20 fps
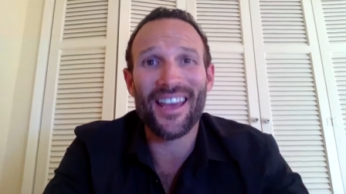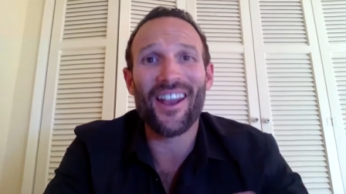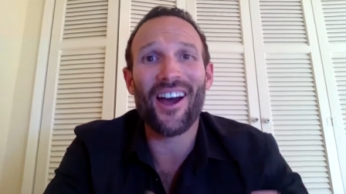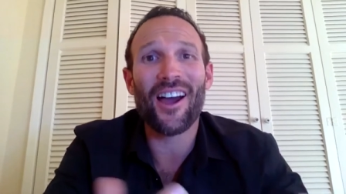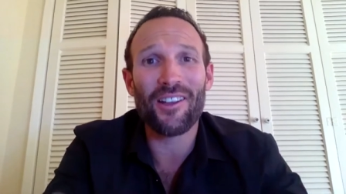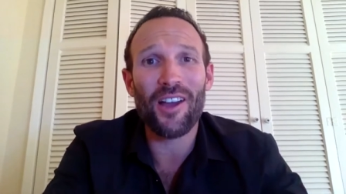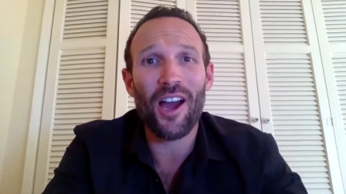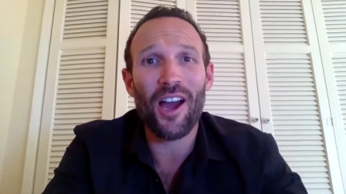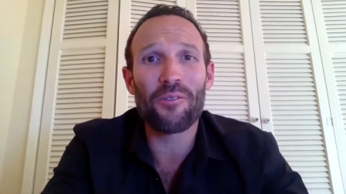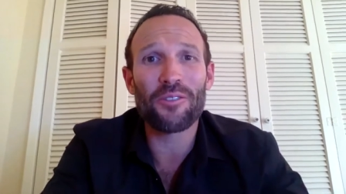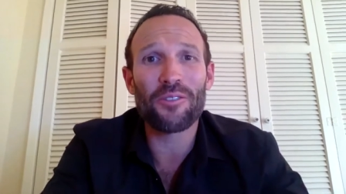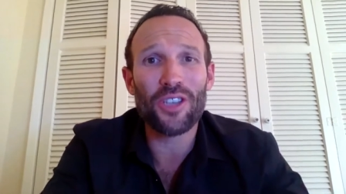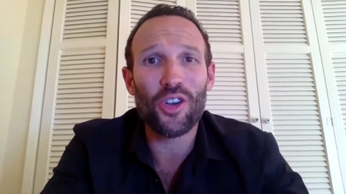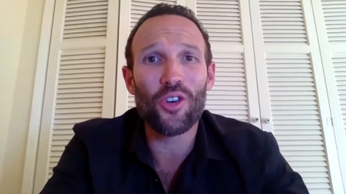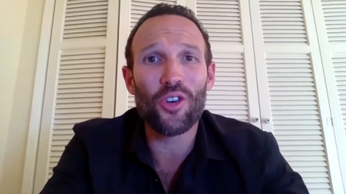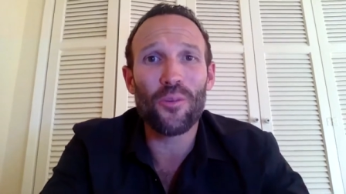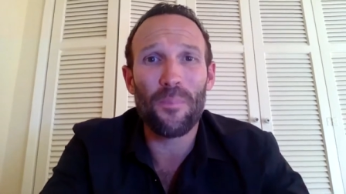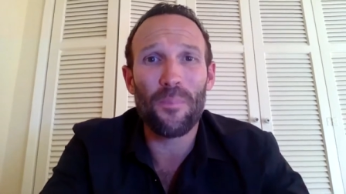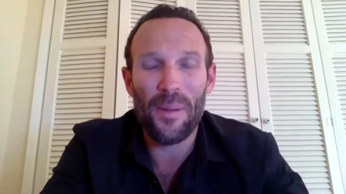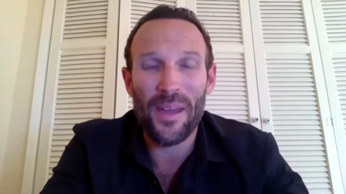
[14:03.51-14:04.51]
I was a
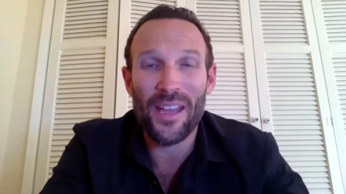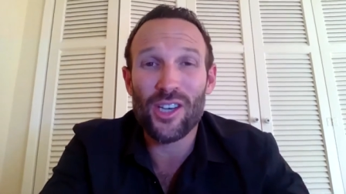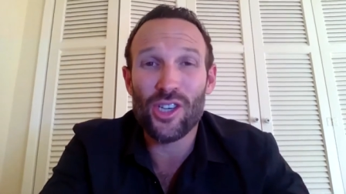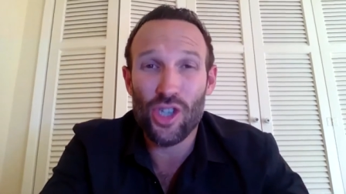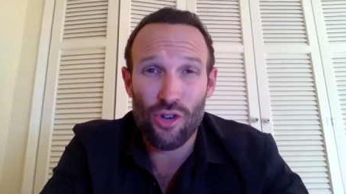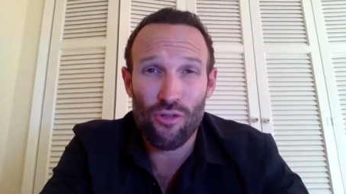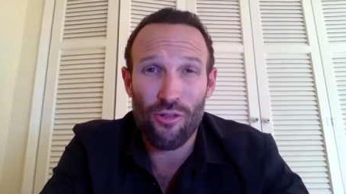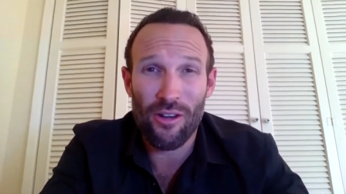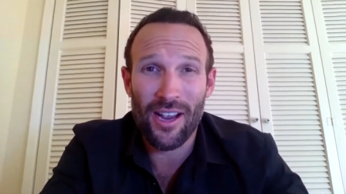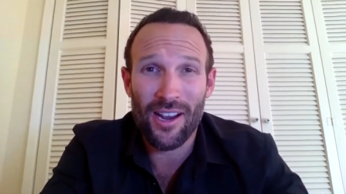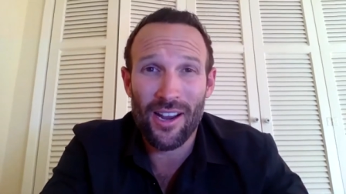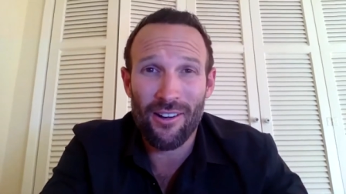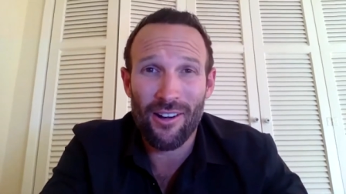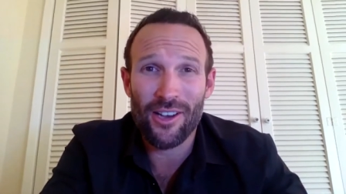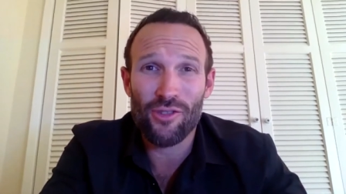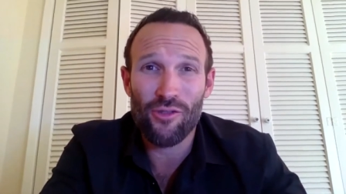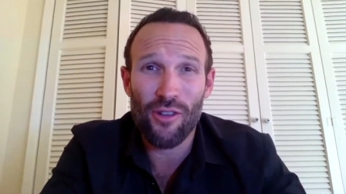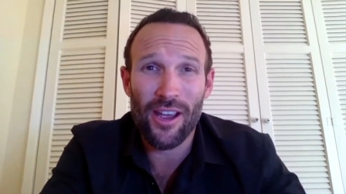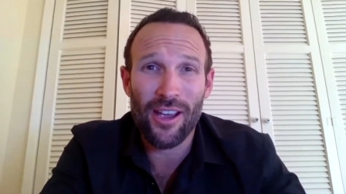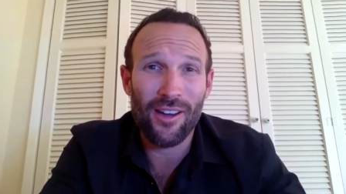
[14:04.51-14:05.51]
good binge drinker. I
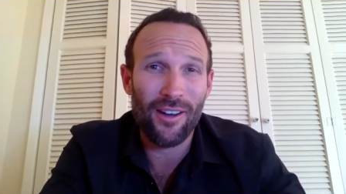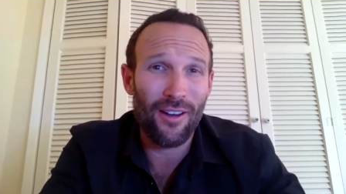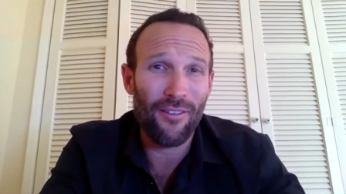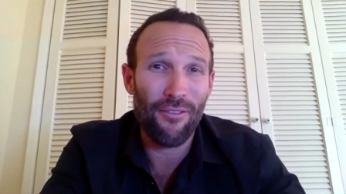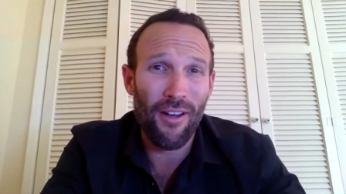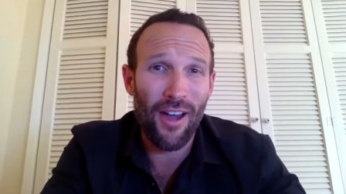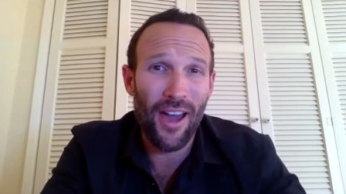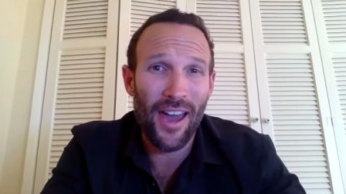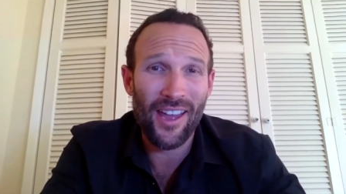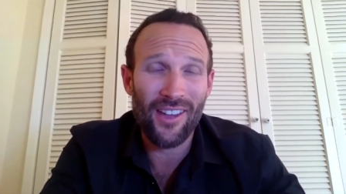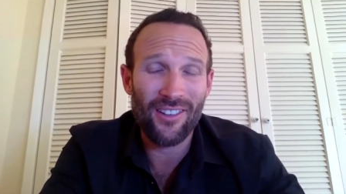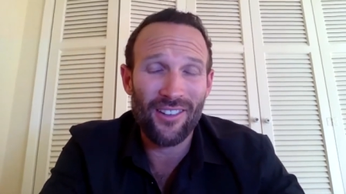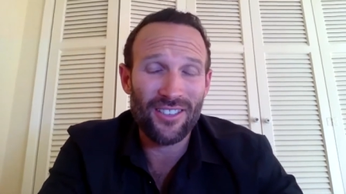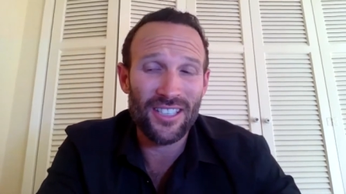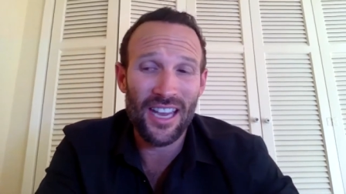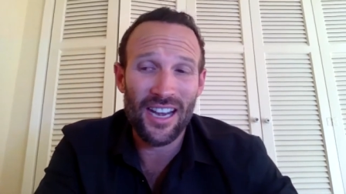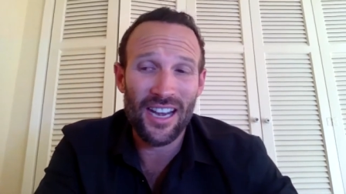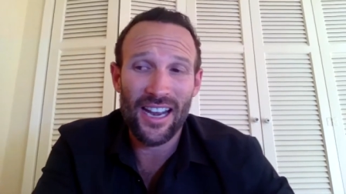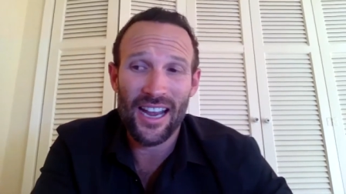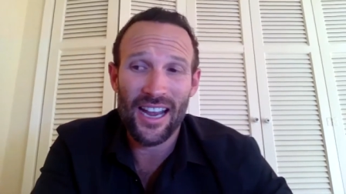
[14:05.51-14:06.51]
drank on a Friday and
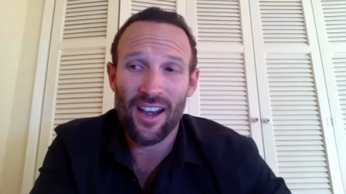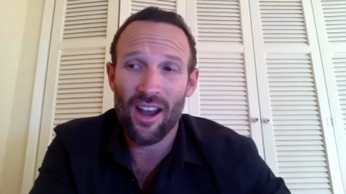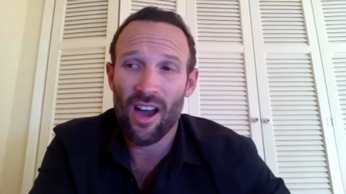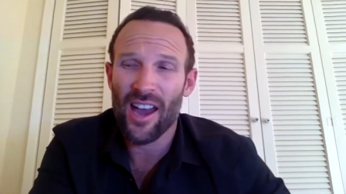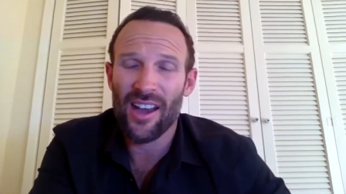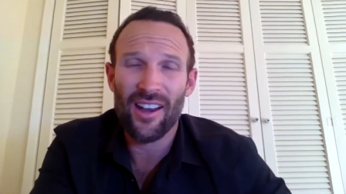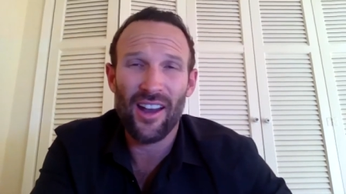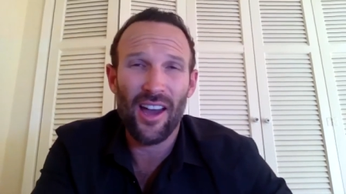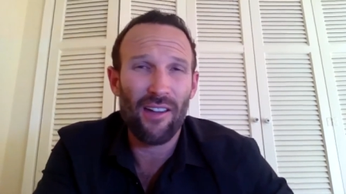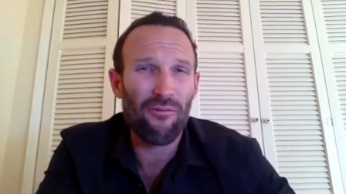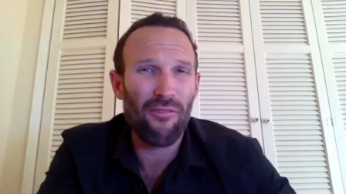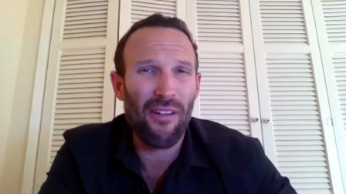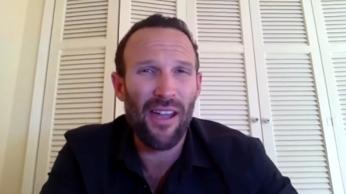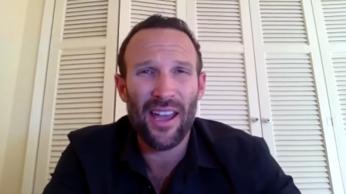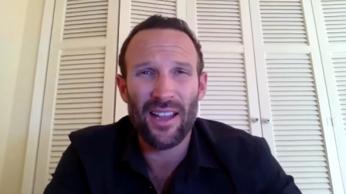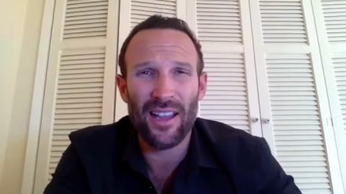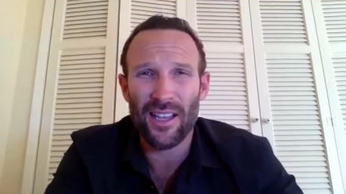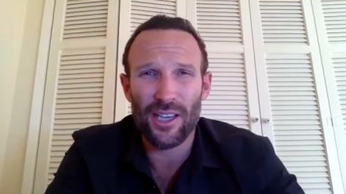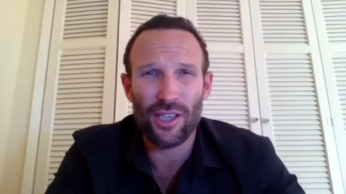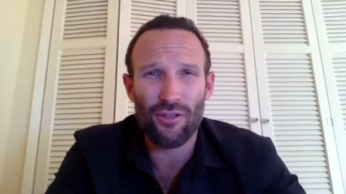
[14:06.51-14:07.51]
Saturday night, and I
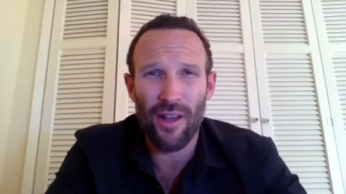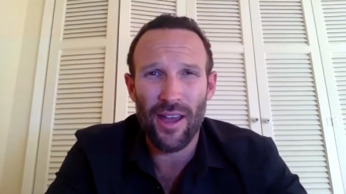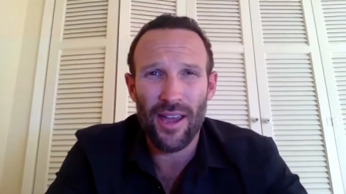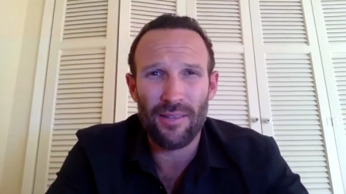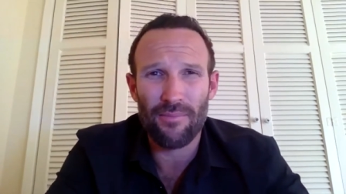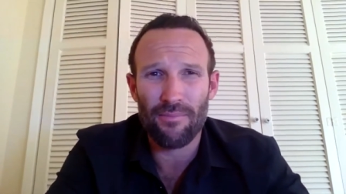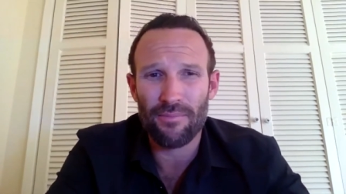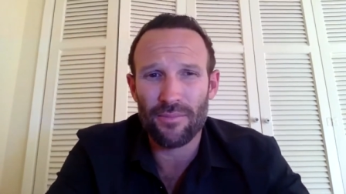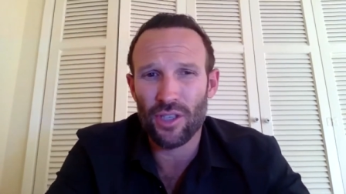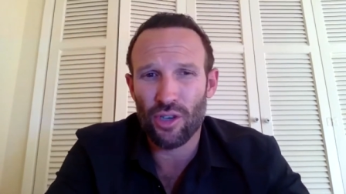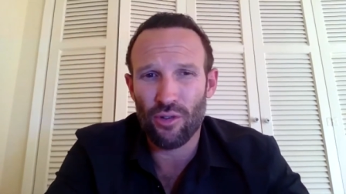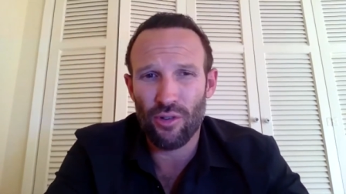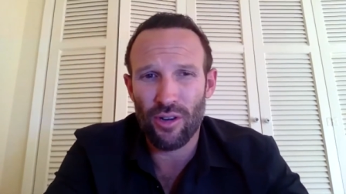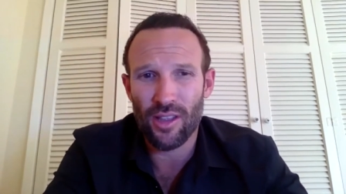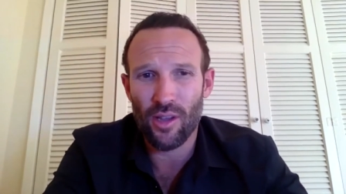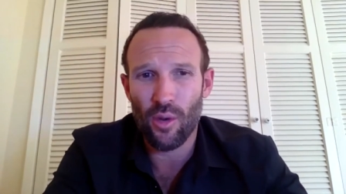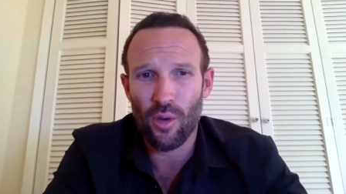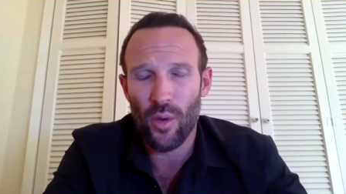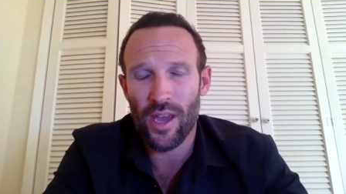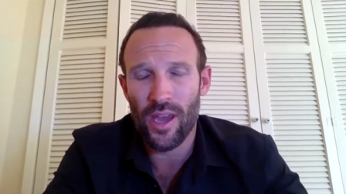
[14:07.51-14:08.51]
rarely drank
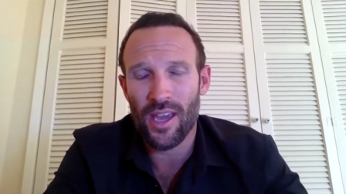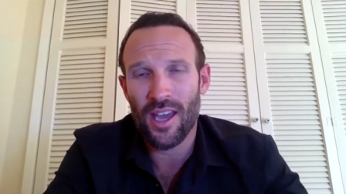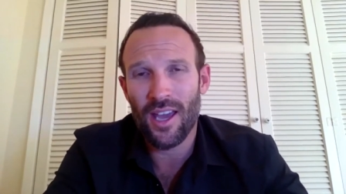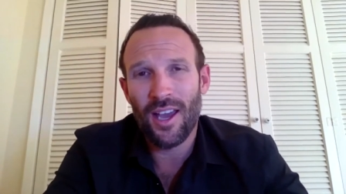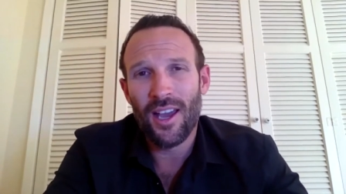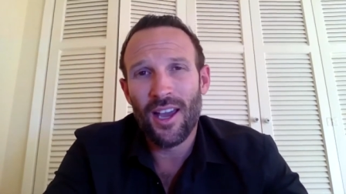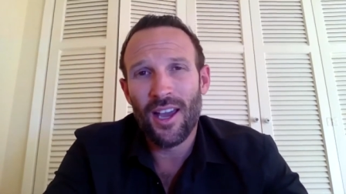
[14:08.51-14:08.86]
during the week.